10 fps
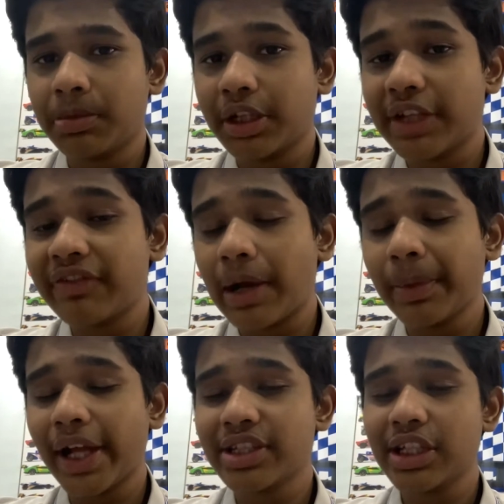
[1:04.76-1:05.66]
The farmer
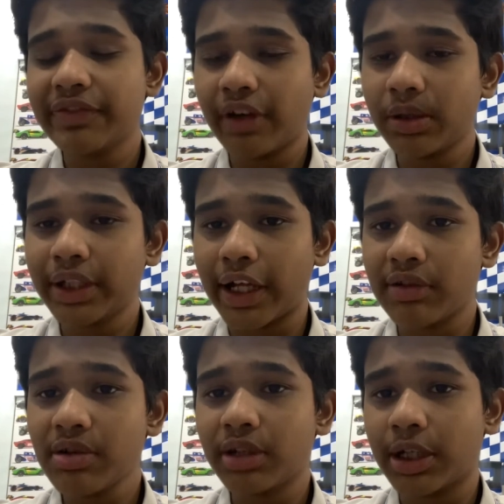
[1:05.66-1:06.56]
actually found
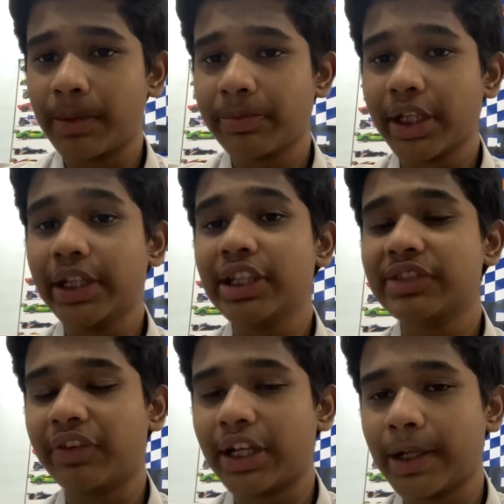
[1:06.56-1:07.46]
Taro in his
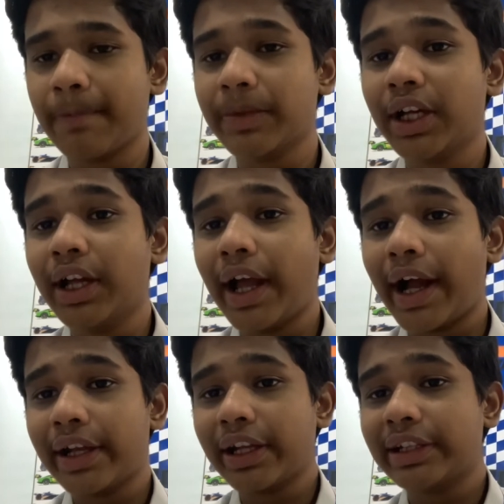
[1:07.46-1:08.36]
field,
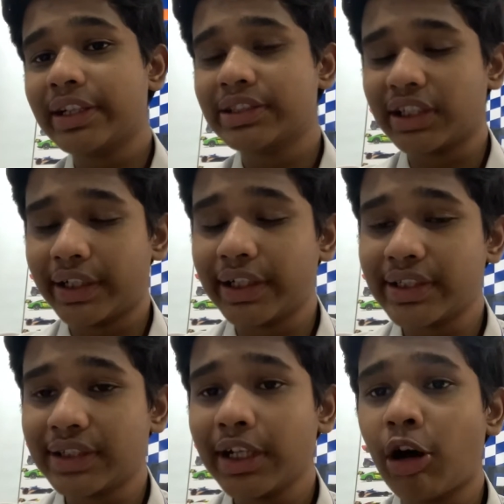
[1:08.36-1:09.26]
and it is
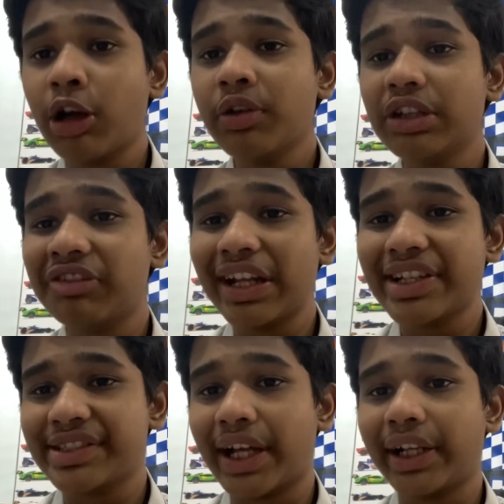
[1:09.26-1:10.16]
said all over the
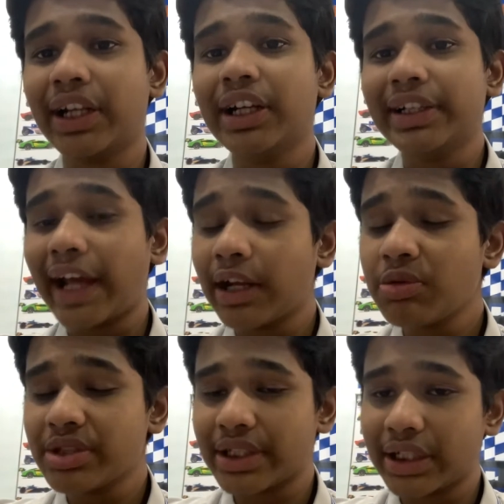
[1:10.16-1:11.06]
village that Taro
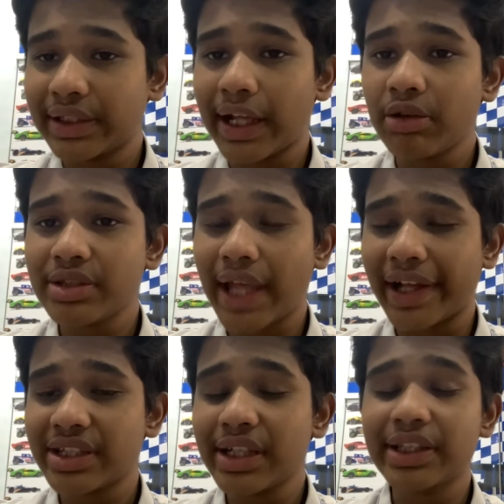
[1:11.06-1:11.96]
is
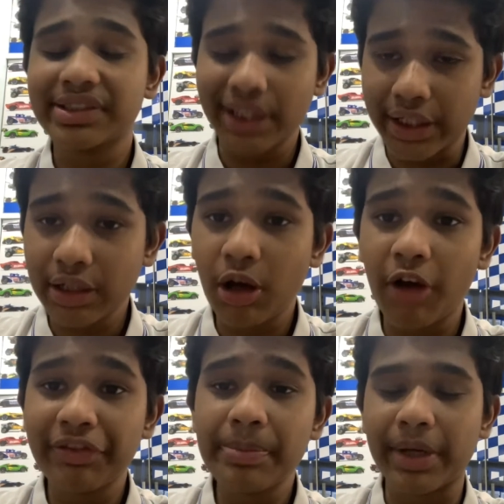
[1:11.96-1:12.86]
actually the son of
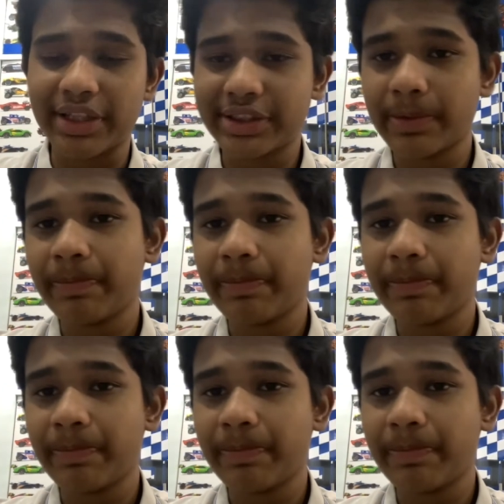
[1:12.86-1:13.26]
the prince.